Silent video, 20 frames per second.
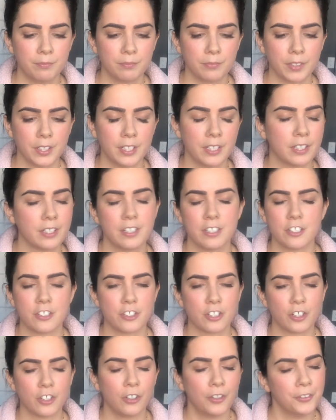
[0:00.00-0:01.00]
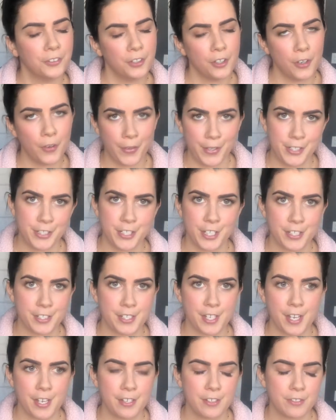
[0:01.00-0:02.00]
get a condition called
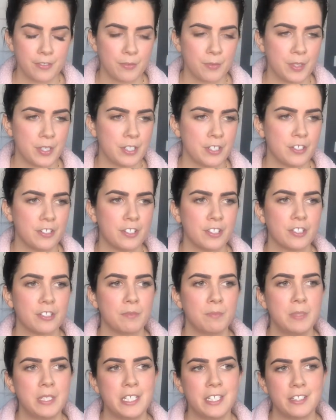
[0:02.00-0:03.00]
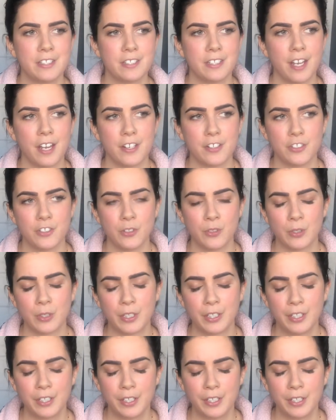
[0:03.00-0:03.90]
OHSS, which is just means that you